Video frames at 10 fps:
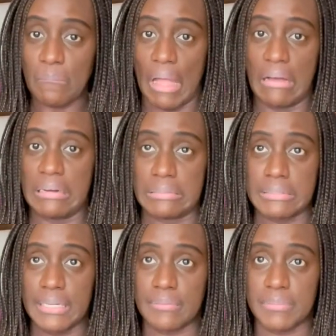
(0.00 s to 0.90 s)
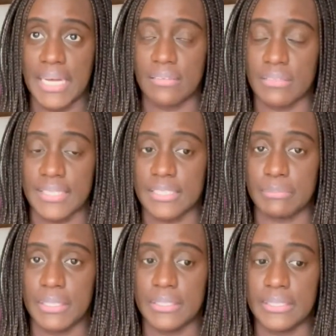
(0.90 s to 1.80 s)
oh no, but I don't like the
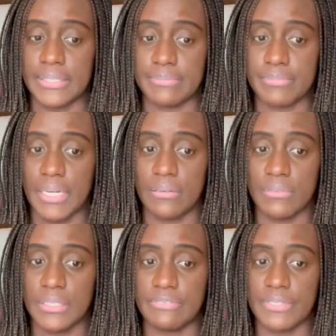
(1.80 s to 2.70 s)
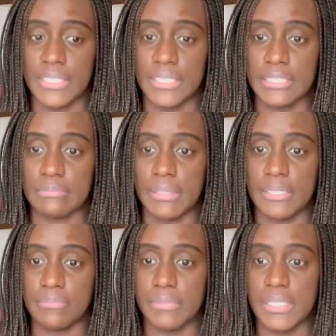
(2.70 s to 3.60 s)
smell. I'm not really feeling the
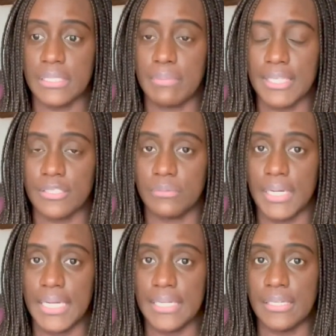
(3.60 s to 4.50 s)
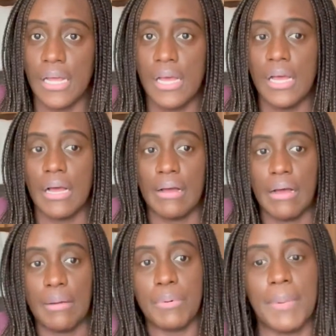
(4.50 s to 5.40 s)
smell, but it's about to rain.
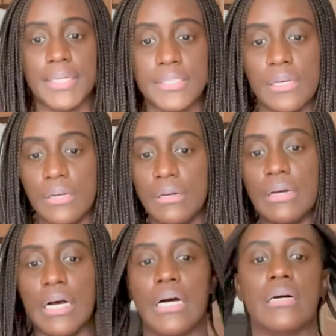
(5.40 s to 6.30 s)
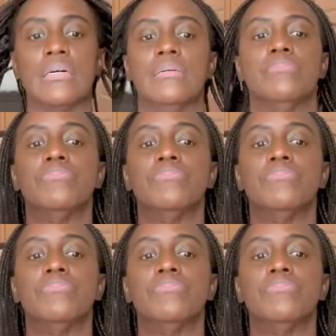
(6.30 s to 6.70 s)
I'm about to